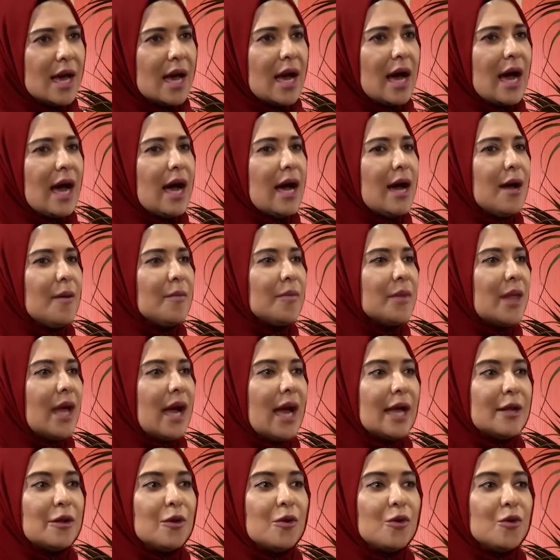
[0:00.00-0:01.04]
Um,
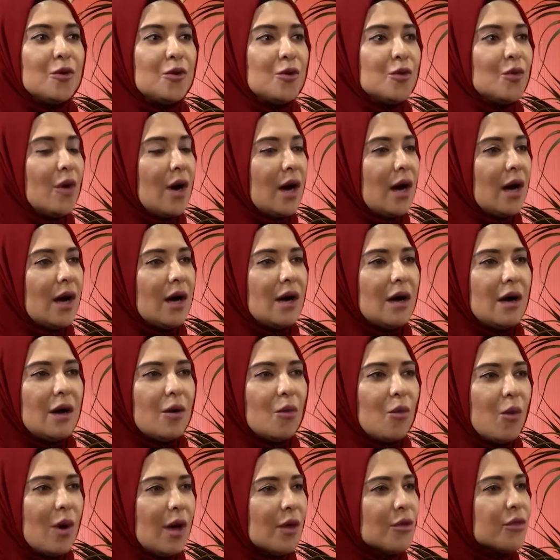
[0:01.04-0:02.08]
I know you are a
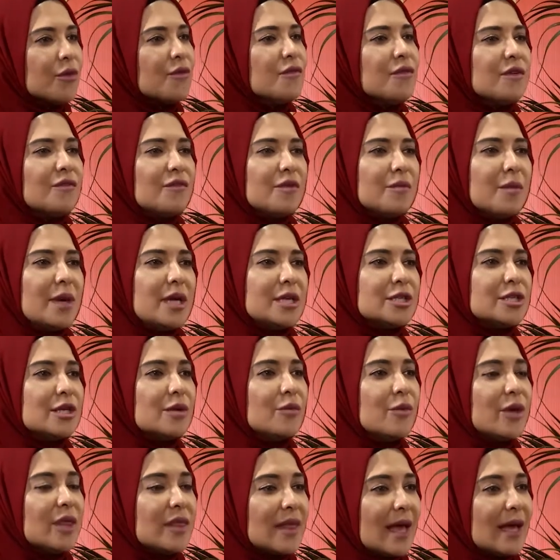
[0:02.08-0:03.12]
wealth of information, and
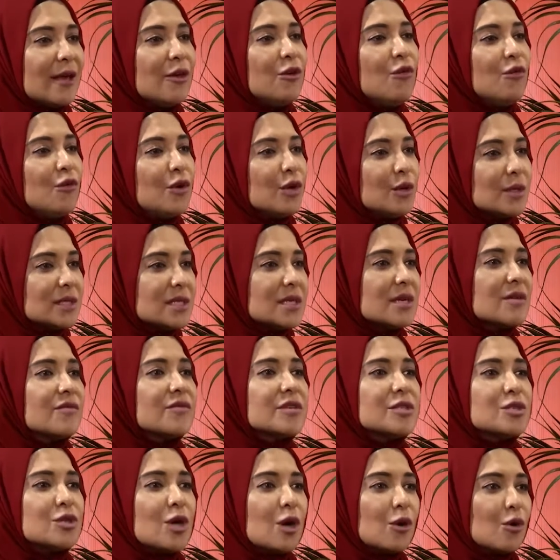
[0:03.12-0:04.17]
we thank you for your
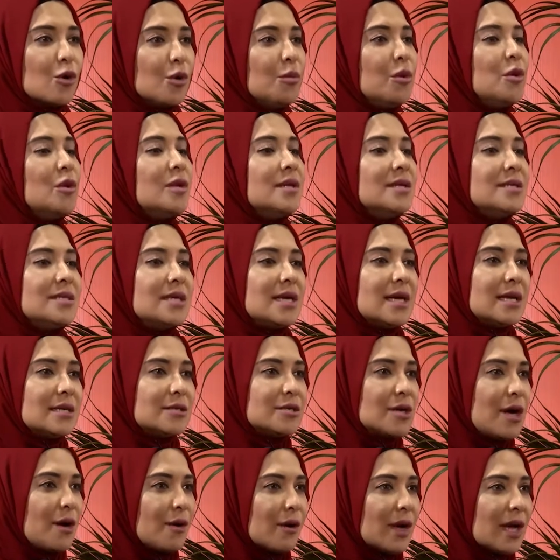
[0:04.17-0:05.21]
service to our community and
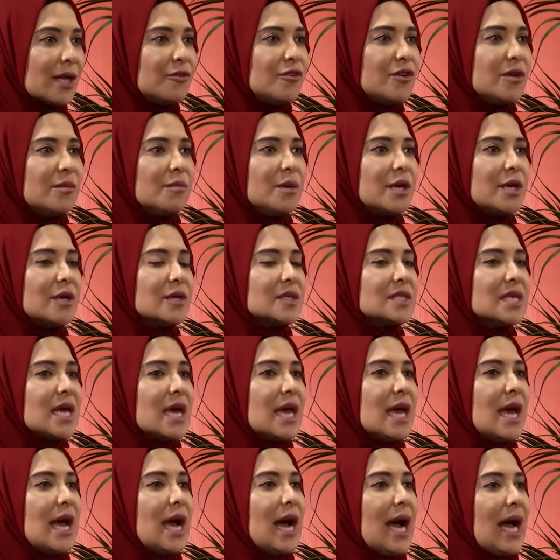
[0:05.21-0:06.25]
to our country because
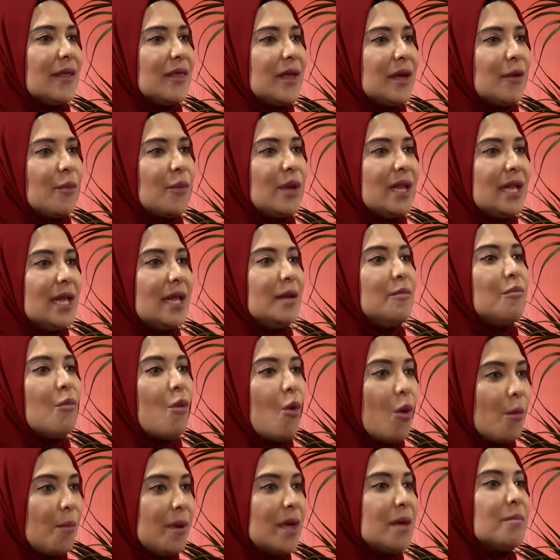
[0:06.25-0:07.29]
I think we need
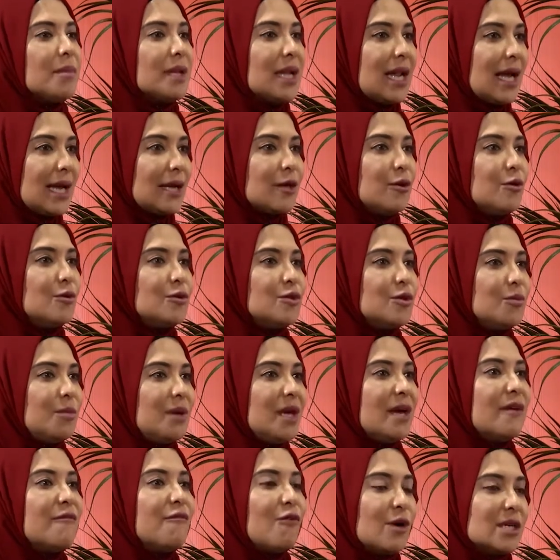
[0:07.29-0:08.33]
more people like you to be
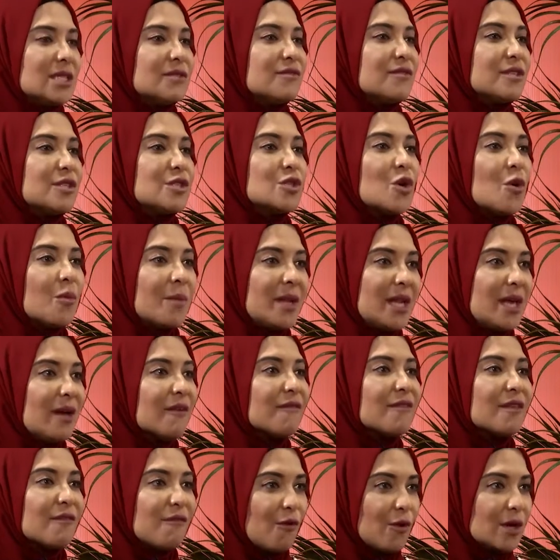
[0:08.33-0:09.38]
a voice for so many of
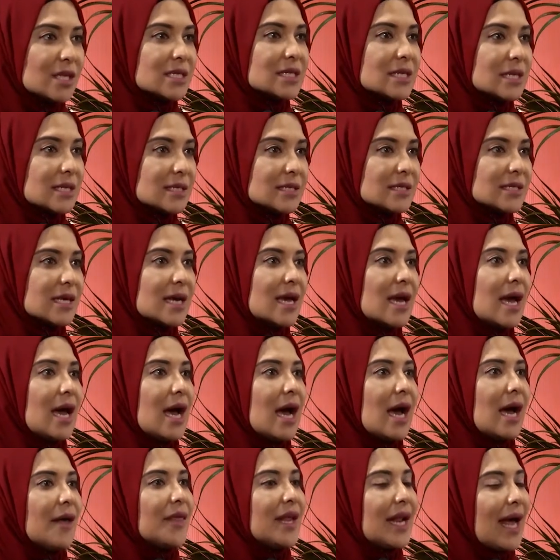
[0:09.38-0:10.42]
the voiceless
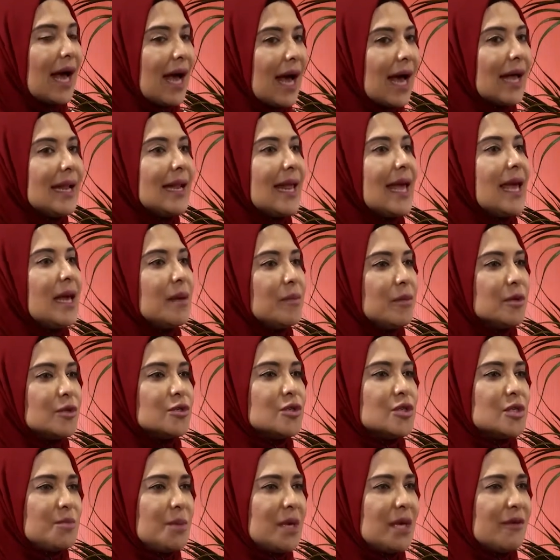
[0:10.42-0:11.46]
uh, that are unable
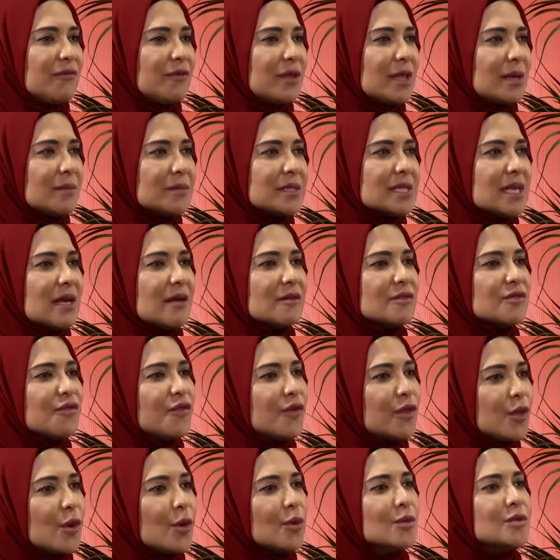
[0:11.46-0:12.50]
to speak for themselves, for
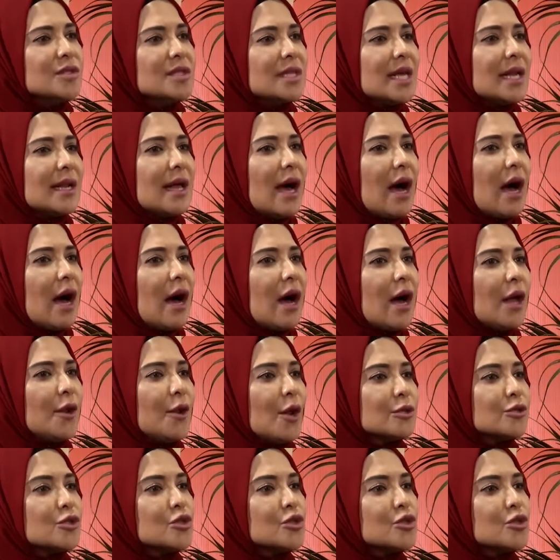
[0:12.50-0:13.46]
those that are not